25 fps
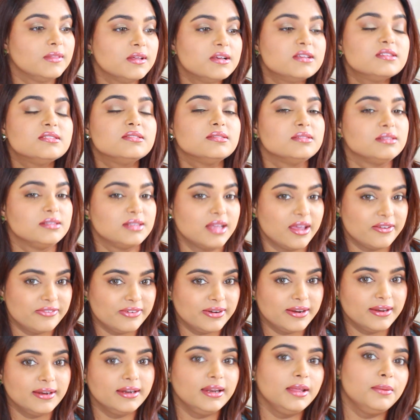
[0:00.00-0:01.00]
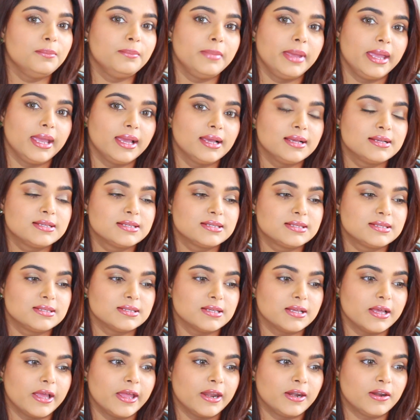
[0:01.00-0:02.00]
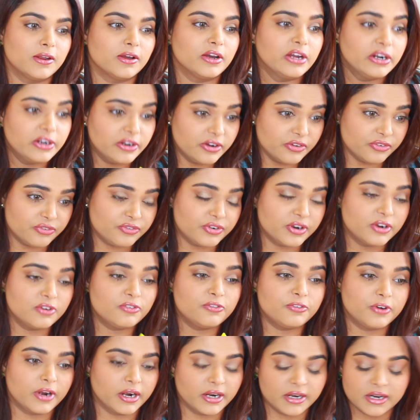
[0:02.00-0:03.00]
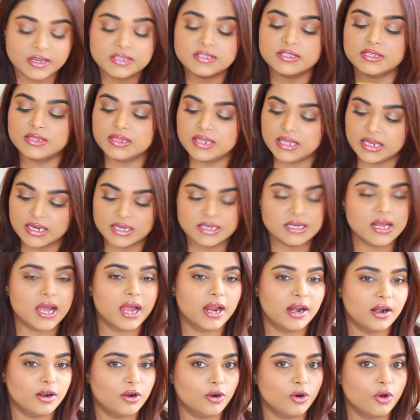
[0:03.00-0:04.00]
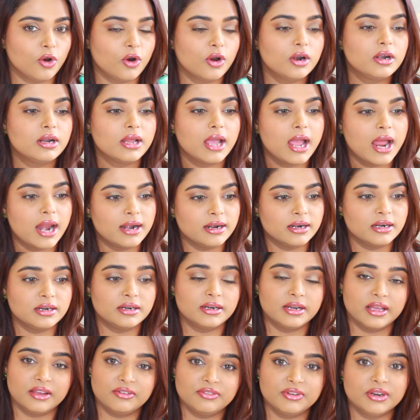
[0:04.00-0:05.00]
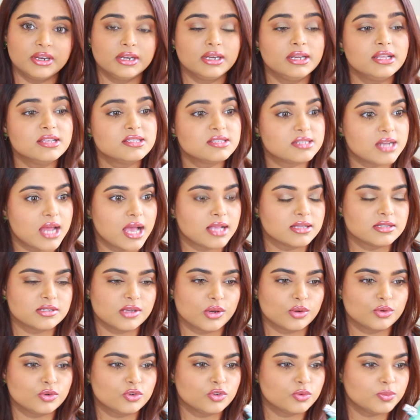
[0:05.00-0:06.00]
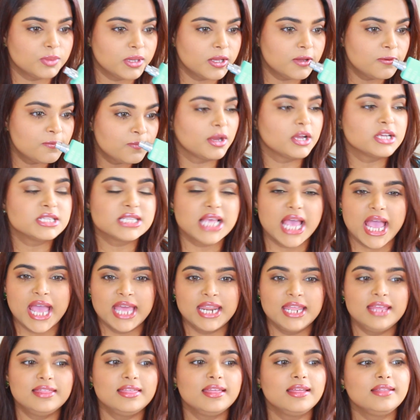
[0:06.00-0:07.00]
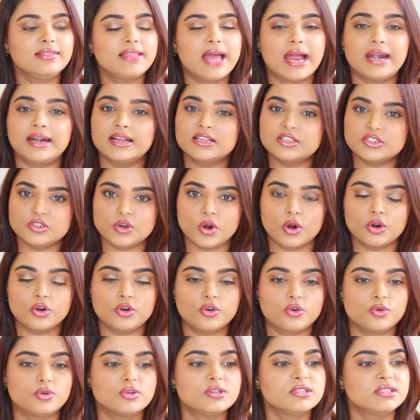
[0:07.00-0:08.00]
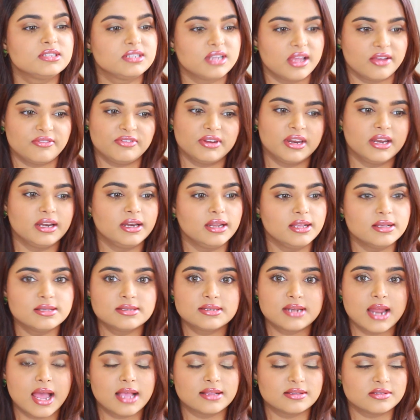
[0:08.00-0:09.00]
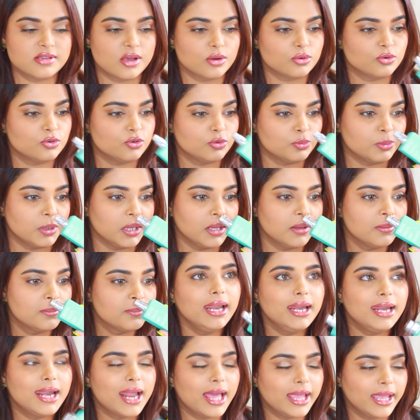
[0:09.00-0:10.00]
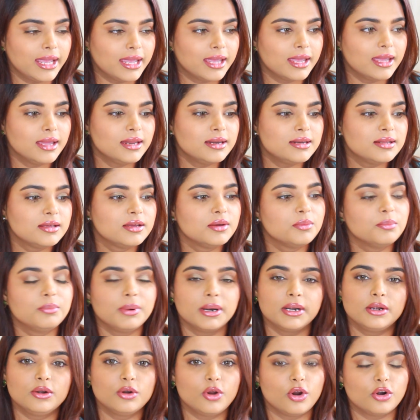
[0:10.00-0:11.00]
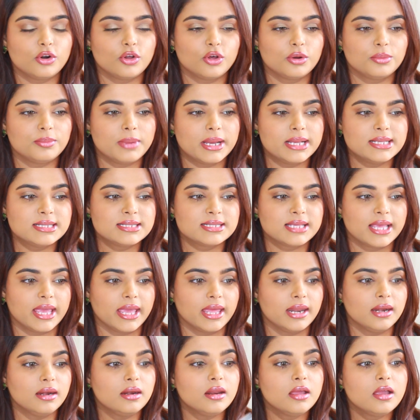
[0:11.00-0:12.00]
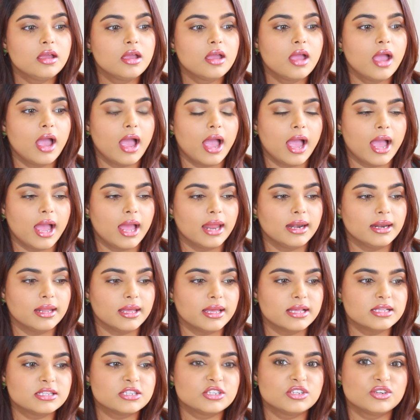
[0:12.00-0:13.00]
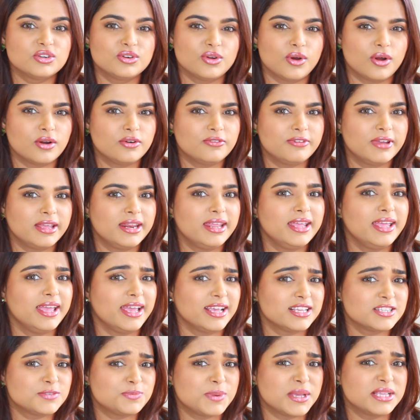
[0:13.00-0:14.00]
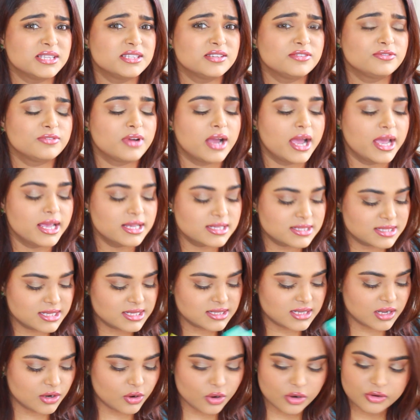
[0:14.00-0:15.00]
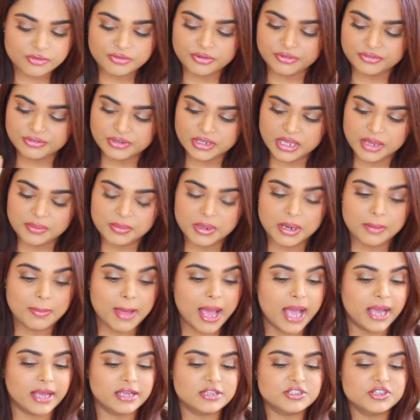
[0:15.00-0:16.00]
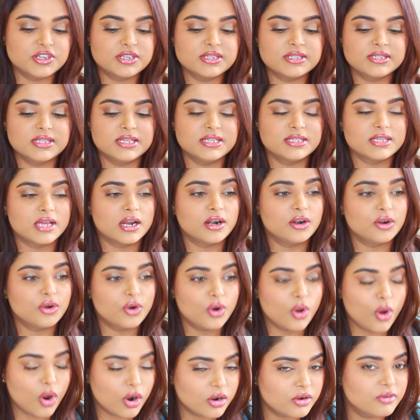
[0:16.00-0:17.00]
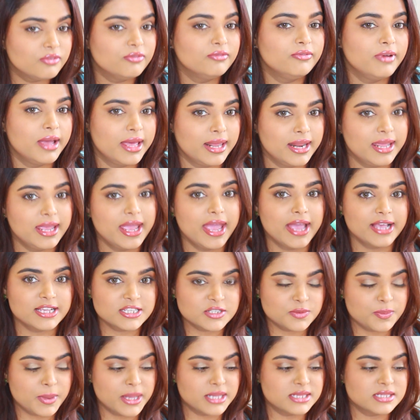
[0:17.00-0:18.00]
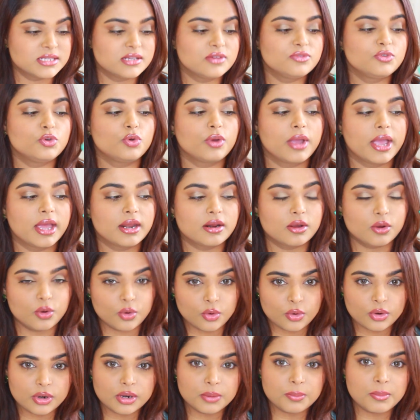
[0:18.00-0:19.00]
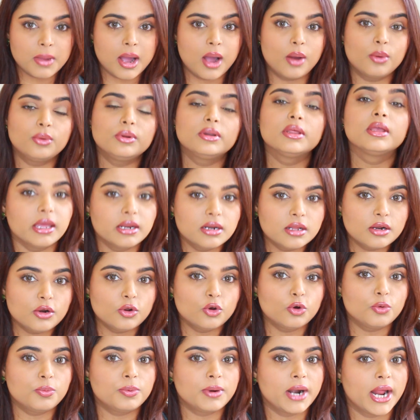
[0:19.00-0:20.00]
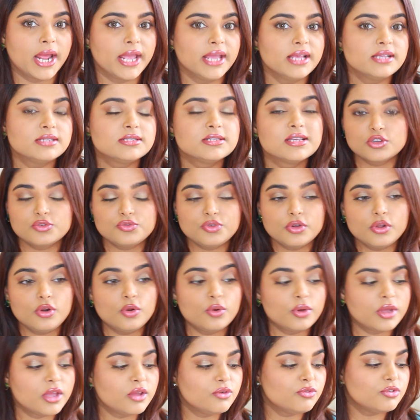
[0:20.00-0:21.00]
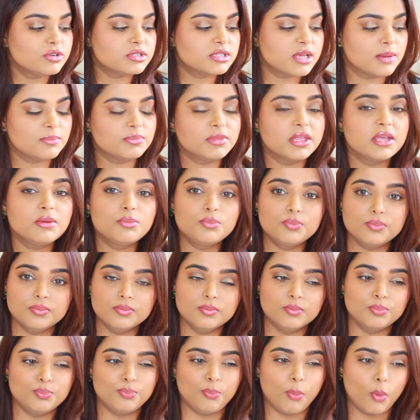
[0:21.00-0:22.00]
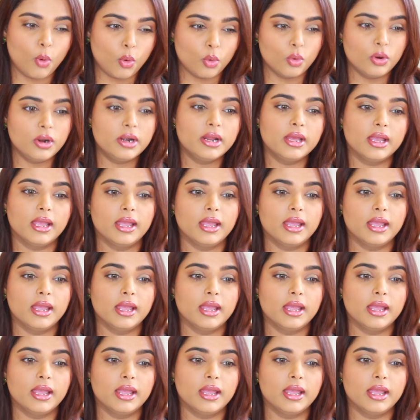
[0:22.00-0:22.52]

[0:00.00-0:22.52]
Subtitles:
this definitely makes it a different fragrance in the entire lot, and it definitely stands out to me, because anything that is not rose definitely stands out to me. I like it, but not on my skin. And it's not very expensive, guys. These are all 50 ml packagings. These are not very expensive. You get a good amount in a low price. So if you're looking for something bold